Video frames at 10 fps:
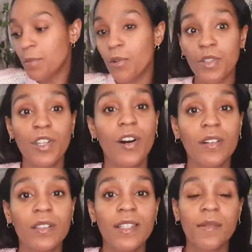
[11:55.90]
more
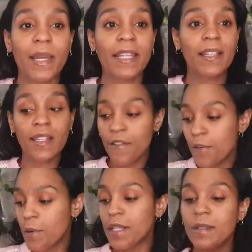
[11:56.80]
yarn to make
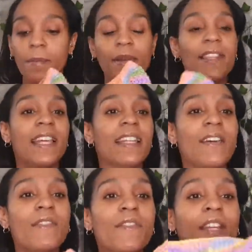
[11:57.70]
another one, but then
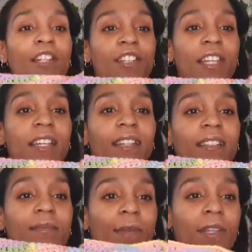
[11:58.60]
never finished it
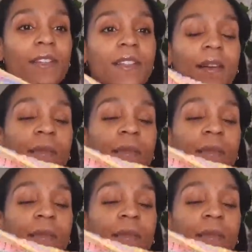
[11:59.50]
because I